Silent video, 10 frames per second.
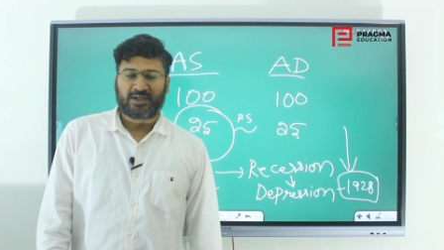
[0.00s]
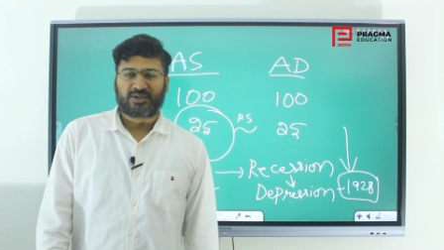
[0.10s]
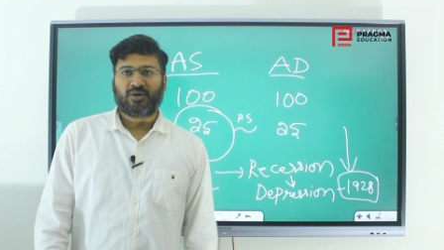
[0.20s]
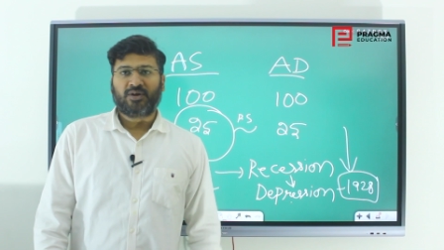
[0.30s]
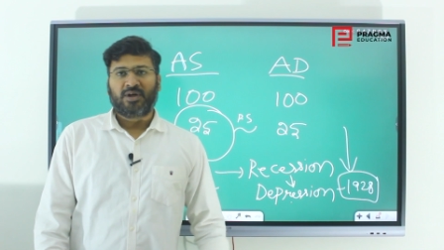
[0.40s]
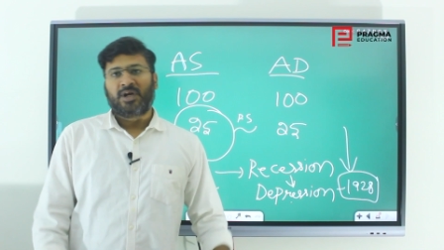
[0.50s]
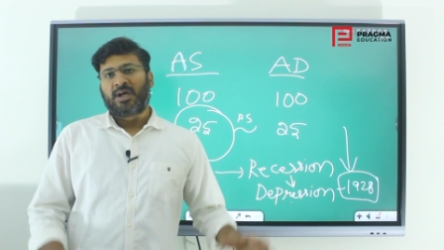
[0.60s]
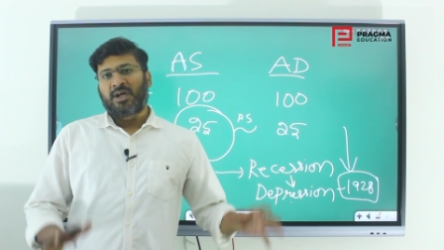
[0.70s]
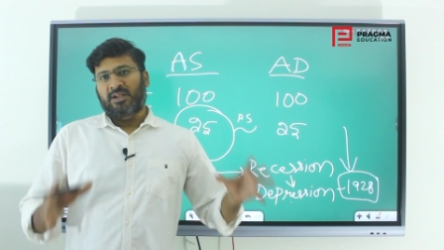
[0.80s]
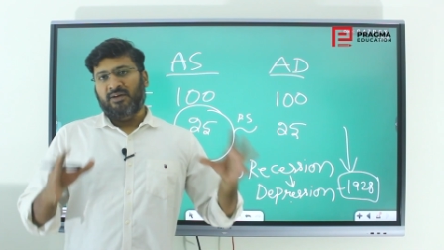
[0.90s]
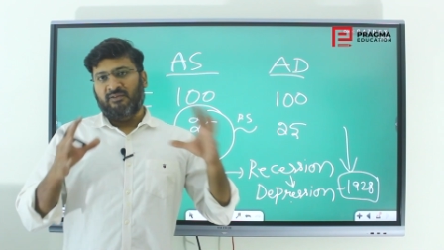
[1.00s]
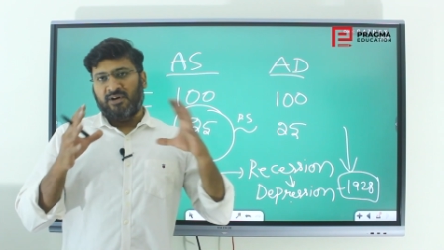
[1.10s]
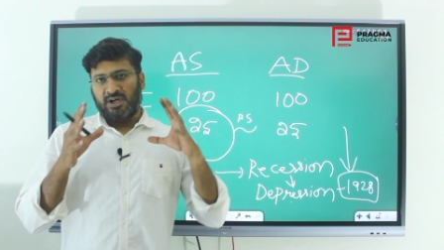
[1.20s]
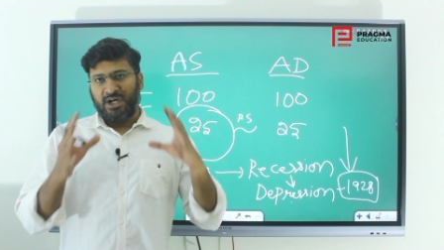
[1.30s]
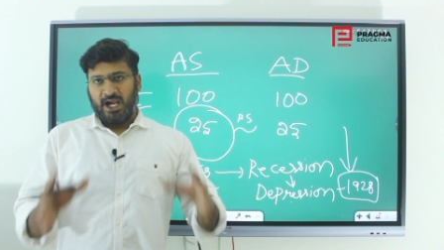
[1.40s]
So the
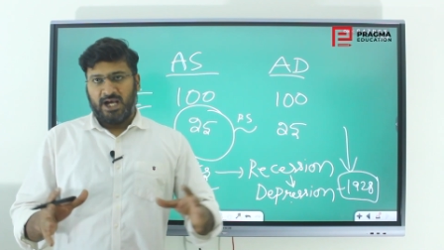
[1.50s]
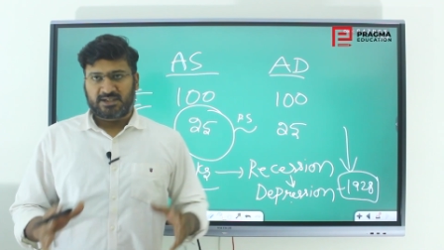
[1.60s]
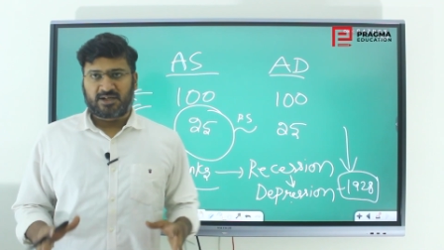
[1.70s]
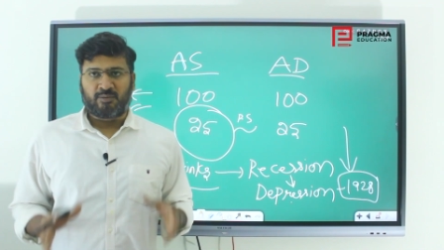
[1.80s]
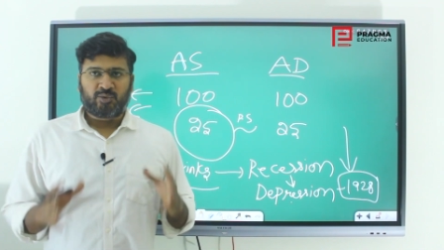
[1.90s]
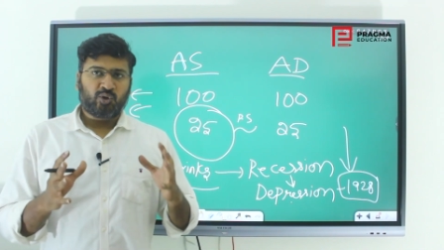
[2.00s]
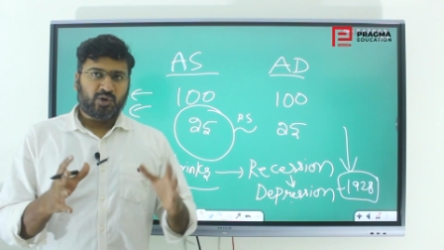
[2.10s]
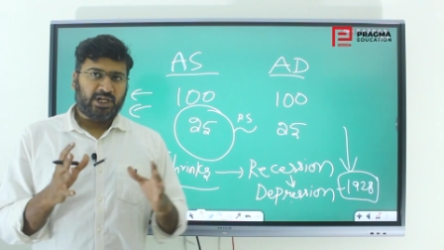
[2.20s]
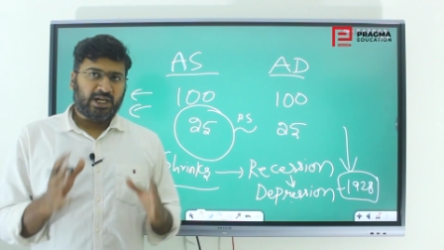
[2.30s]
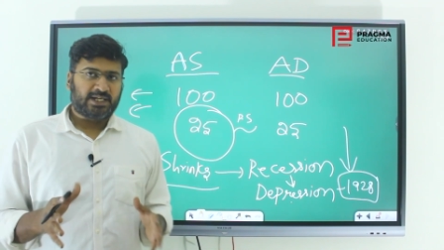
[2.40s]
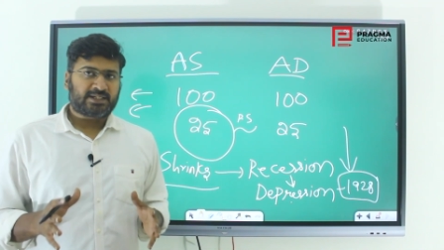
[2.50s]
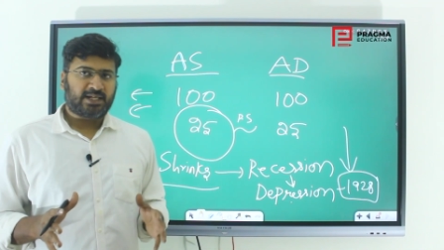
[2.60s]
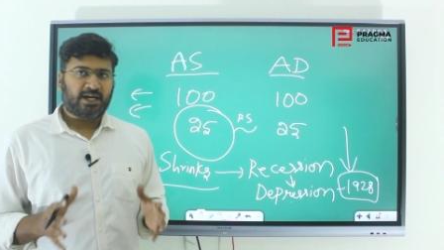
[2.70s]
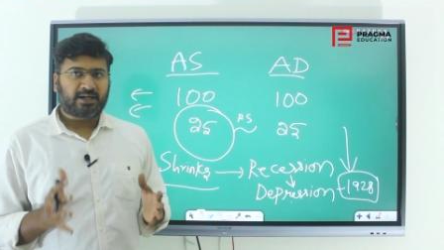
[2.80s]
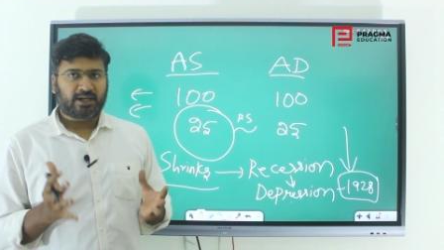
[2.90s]
world has come to realize
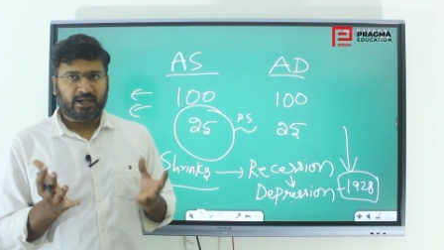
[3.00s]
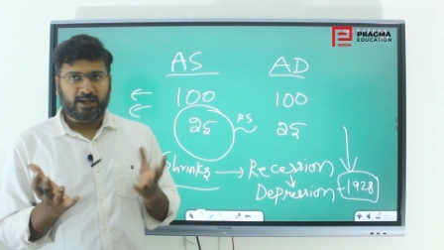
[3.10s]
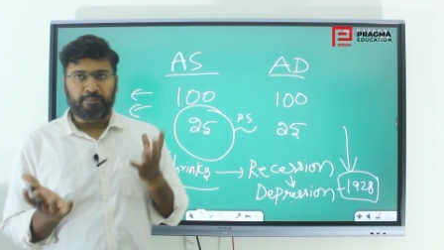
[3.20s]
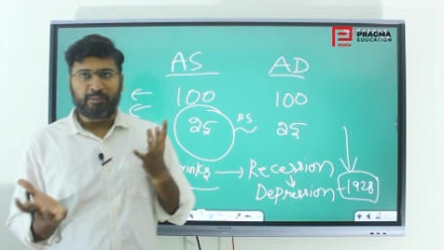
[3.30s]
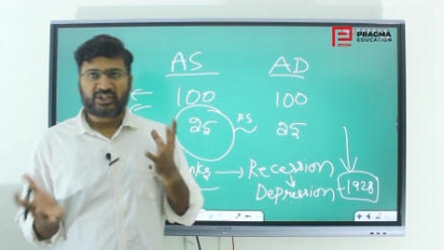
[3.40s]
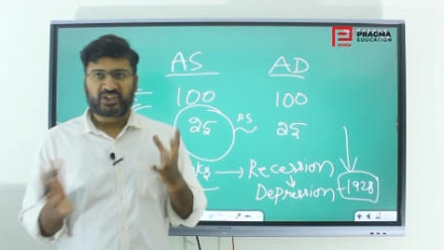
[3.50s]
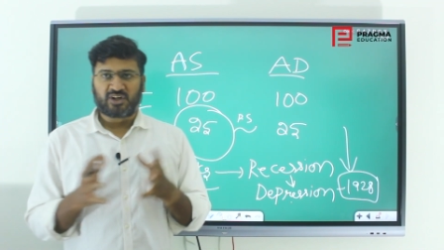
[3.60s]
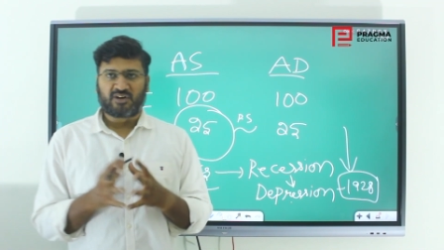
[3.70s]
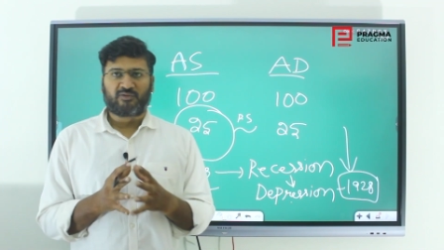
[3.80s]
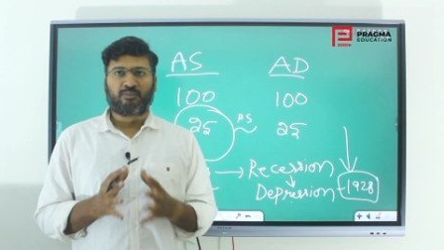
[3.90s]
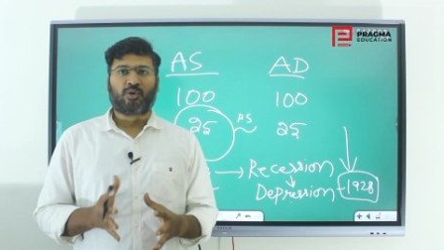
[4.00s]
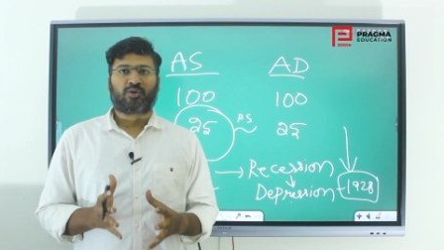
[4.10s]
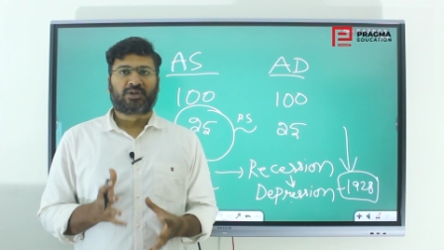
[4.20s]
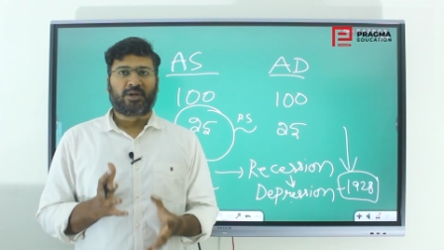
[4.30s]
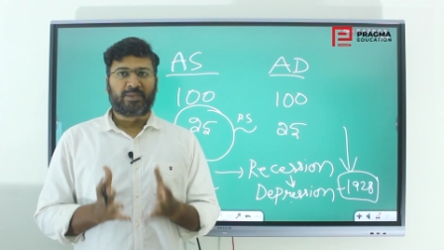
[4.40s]
that a mixture of
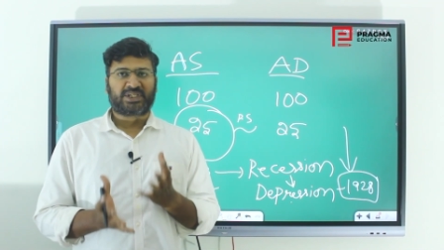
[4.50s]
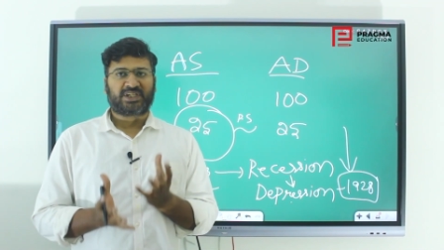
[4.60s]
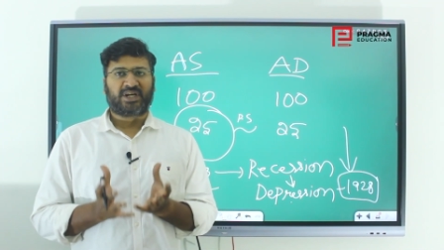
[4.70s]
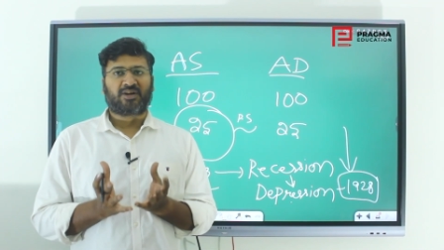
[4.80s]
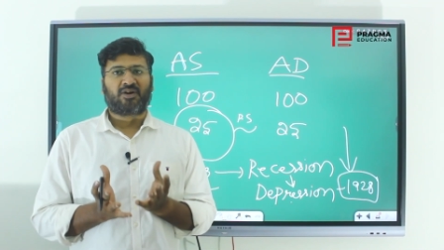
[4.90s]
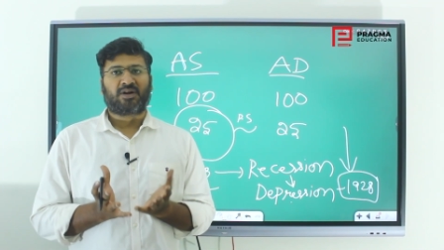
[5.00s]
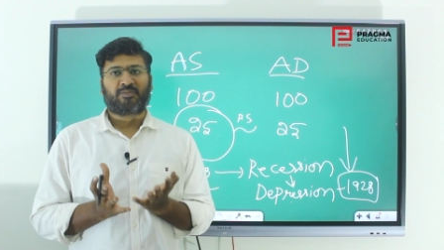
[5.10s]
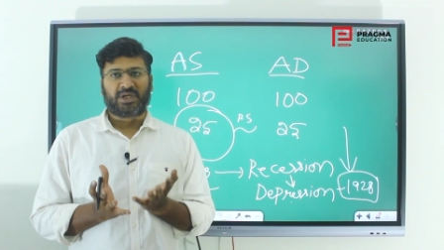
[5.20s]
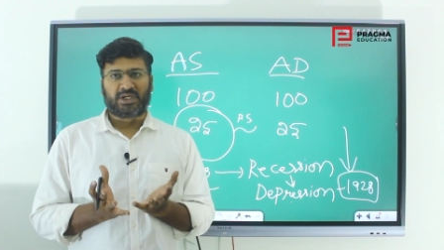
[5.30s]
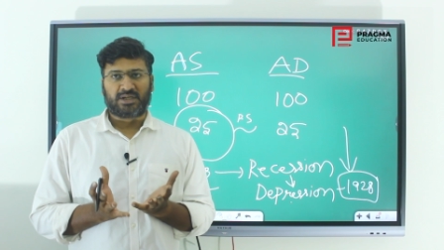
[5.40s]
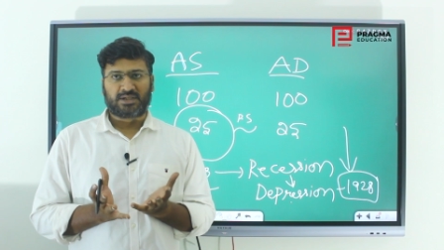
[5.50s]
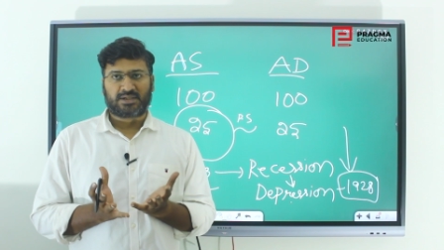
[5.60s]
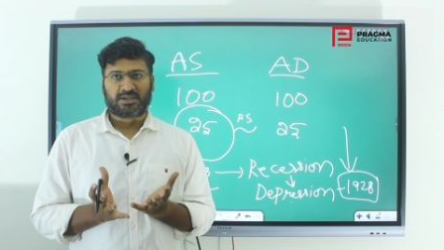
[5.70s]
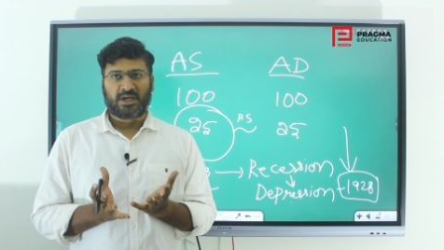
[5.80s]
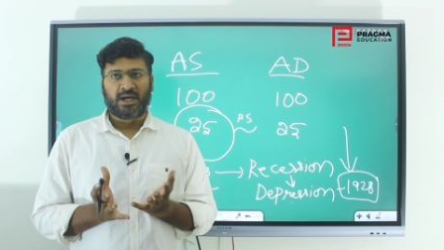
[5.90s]
both, the mixed
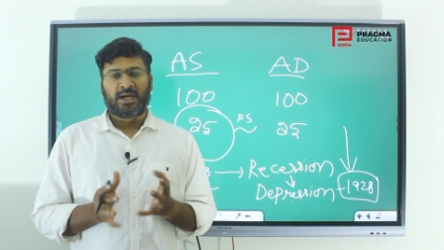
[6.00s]
economies,